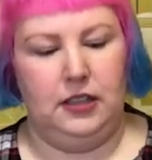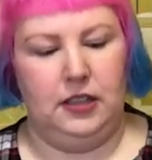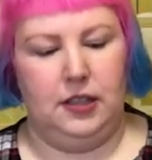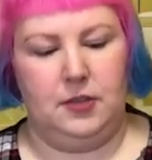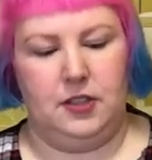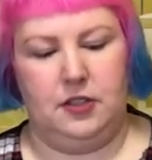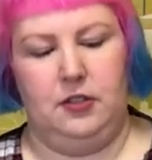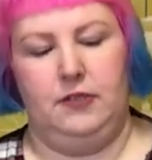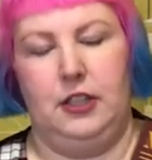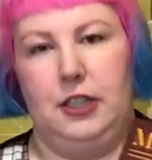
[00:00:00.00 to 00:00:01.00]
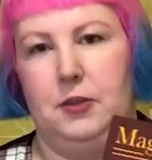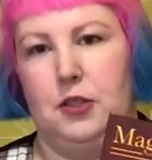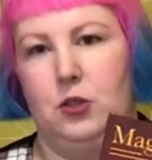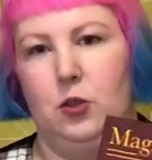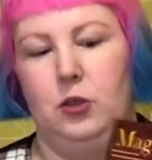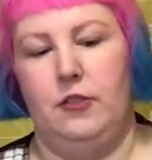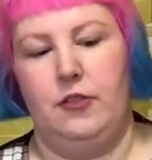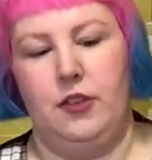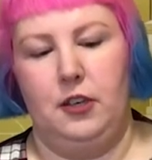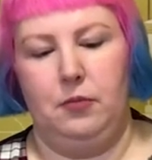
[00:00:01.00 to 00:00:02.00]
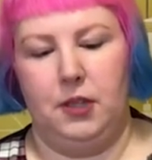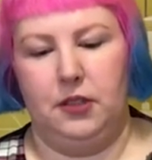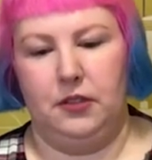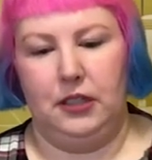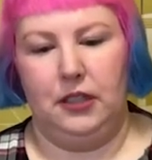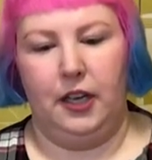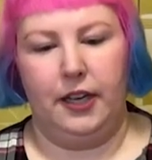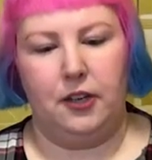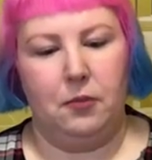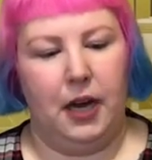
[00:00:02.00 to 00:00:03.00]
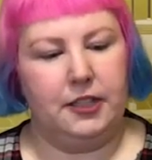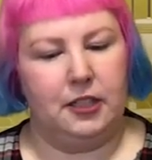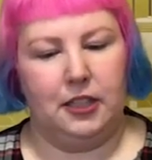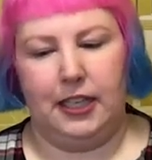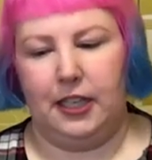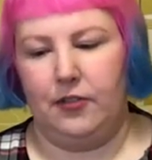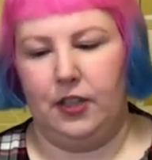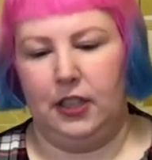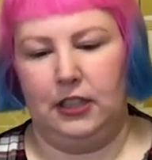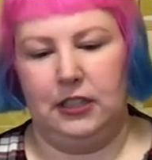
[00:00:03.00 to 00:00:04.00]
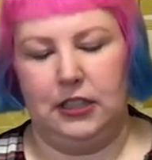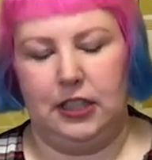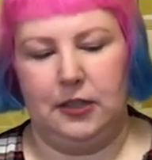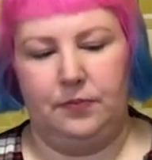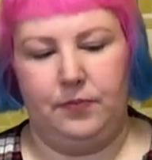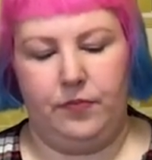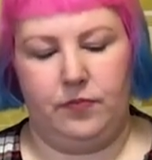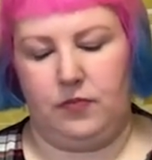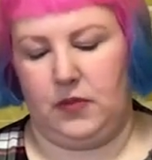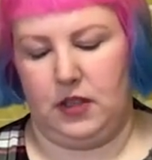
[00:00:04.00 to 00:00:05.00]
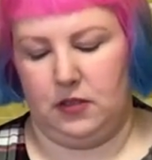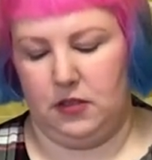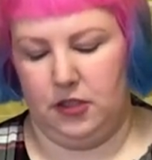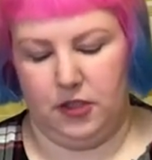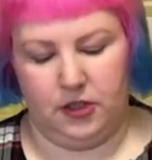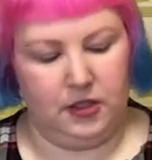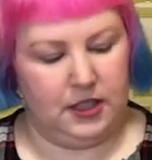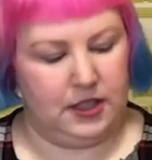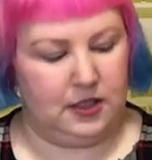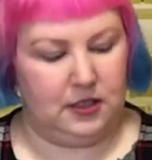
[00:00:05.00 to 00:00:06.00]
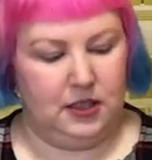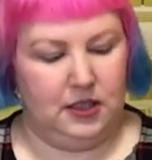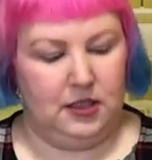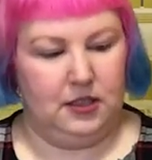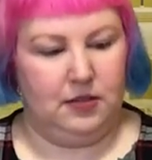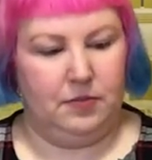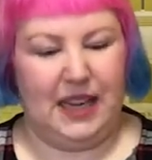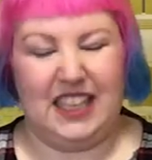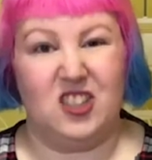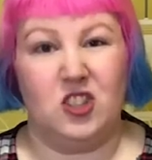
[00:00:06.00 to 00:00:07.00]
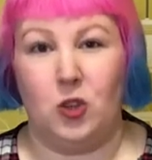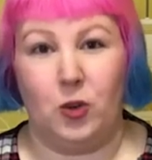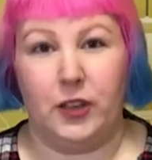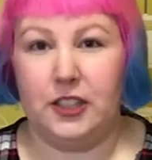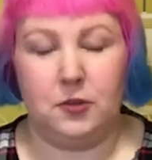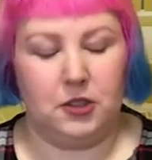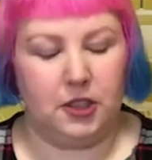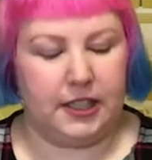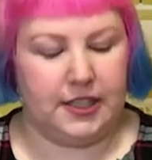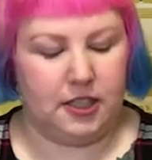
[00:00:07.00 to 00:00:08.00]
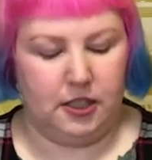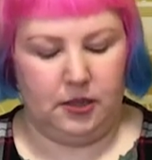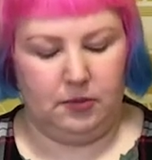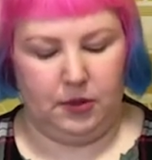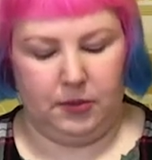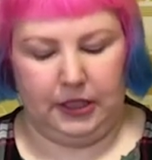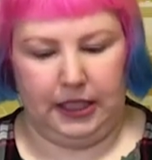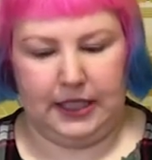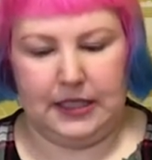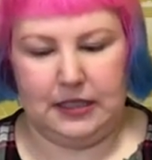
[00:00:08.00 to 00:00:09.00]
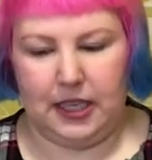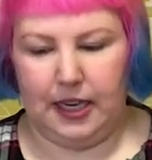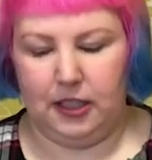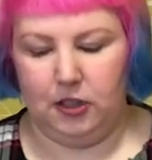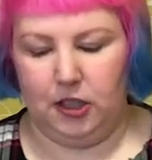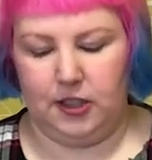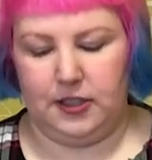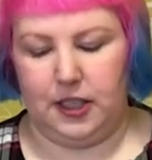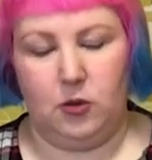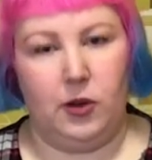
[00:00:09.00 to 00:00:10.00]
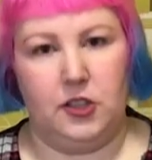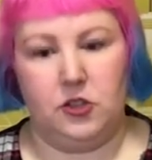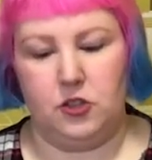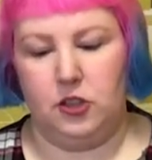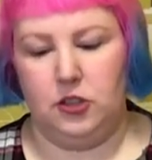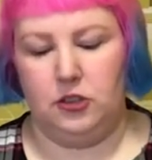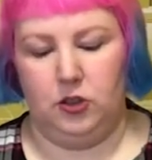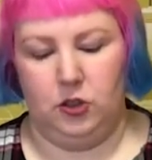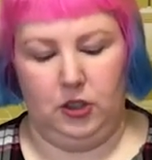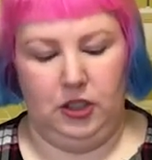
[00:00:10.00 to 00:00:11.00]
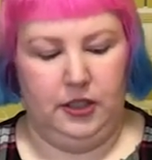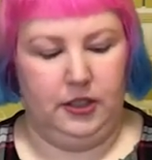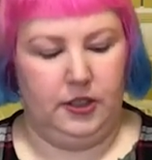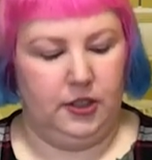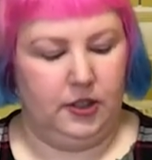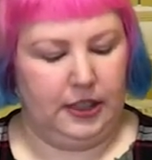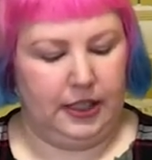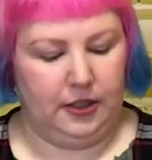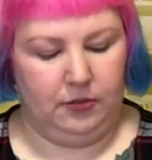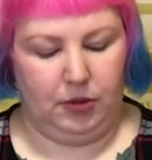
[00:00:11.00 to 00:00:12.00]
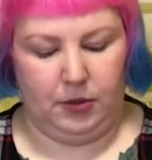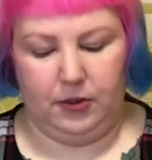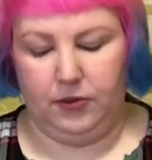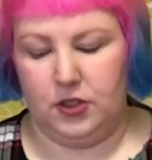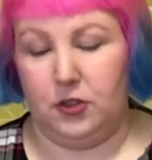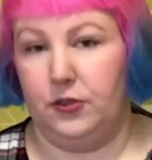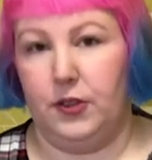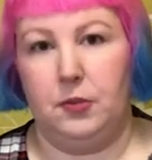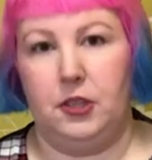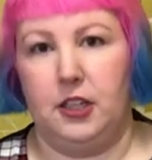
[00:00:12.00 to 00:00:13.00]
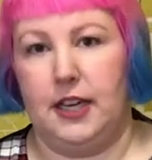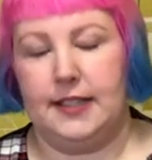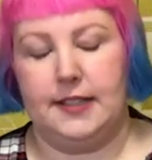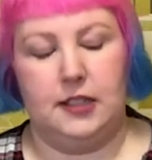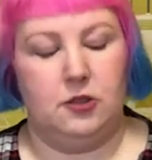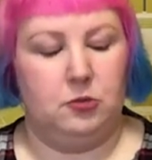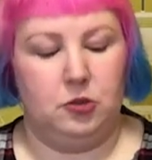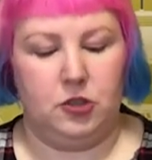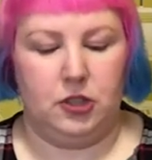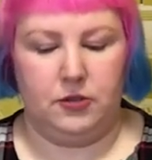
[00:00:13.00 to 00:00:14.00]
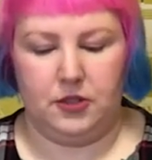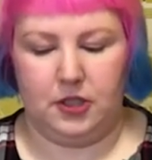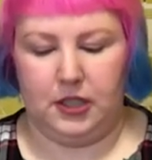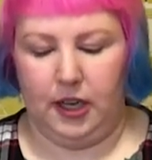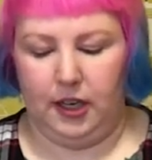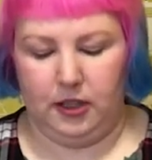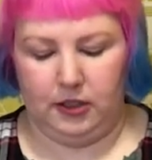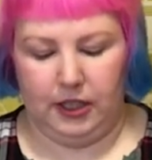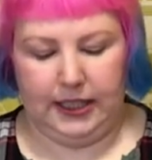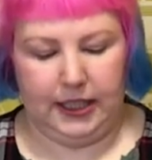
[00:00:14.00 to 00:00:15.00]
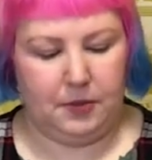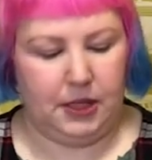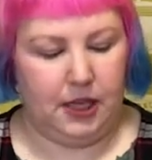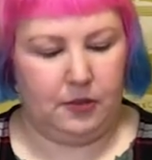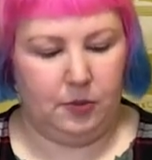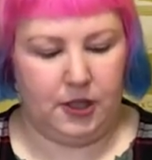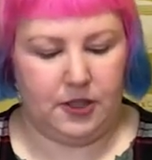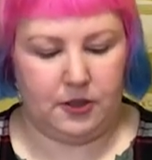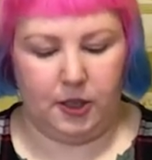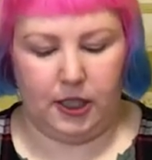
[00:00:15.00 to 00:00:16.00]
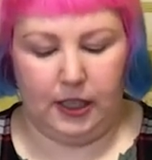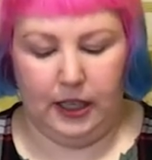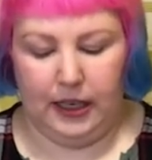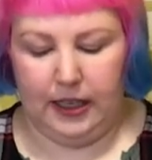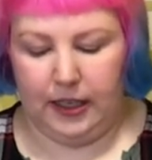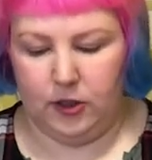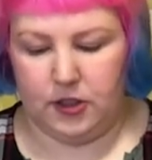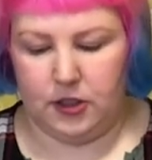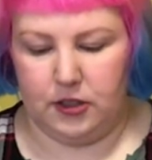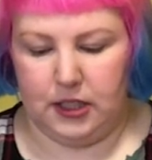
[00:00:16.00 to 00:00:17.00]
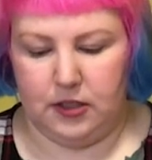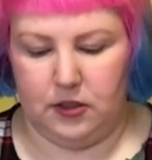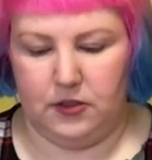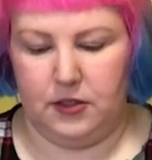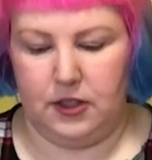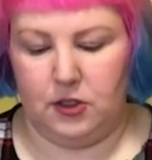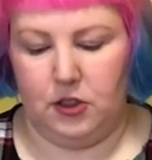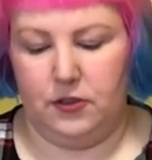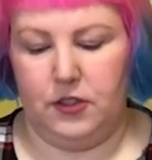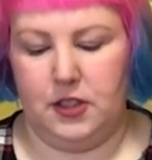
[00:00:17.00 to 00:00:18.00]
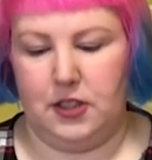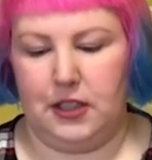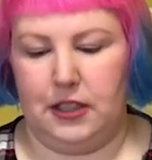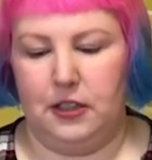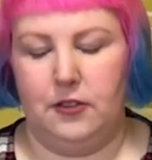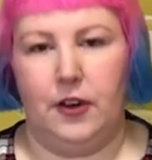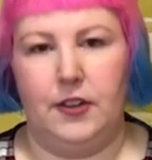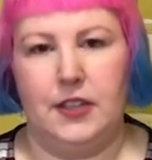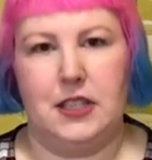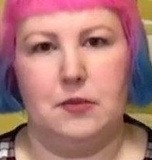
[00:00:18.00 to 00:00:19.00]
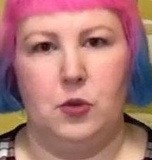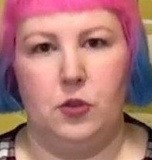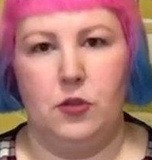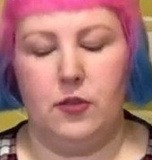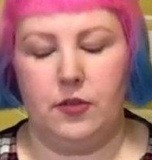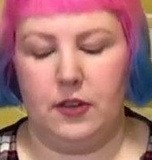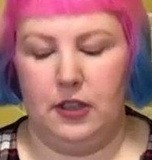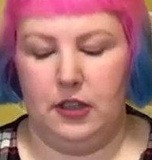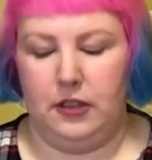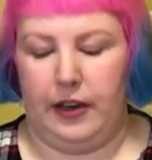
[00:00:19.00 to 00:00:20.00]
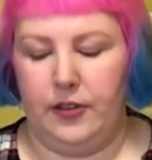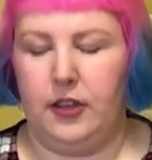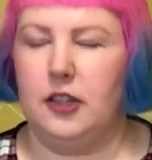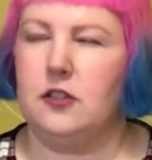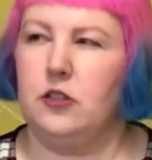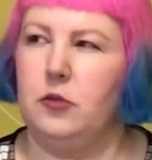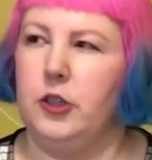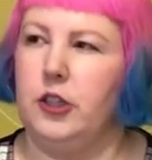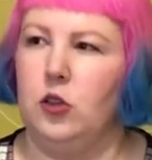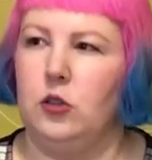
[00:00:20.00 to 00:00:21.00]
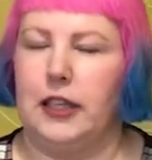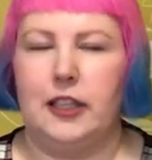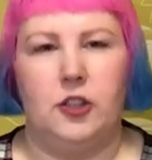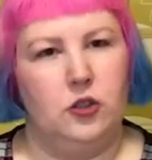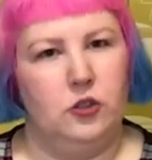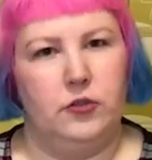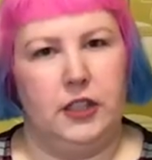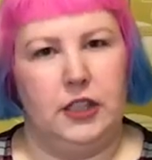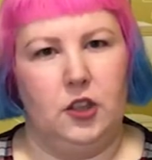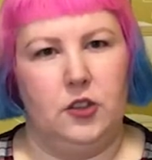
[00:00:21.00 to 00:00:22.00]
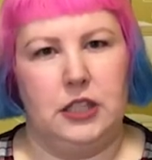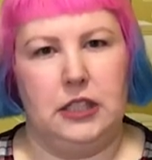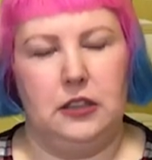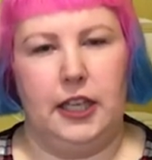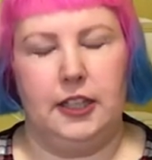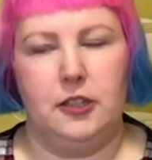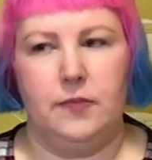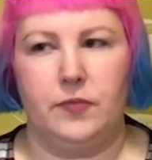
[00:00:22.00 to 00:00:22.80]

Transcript: sort of like a bit tall and thin, but I don't mind it. Like I think, you know, it's makes storing them a lot easier. You can probably like stack a lot because they're quite strong, or you know, they can probably still fit pretty nicely into a bookshelf. So yeah, I kind of like that. But yeah, pretty sturdy, and also the sort of surface is like very smooth. I think it's sort of what you call like a UV coating, like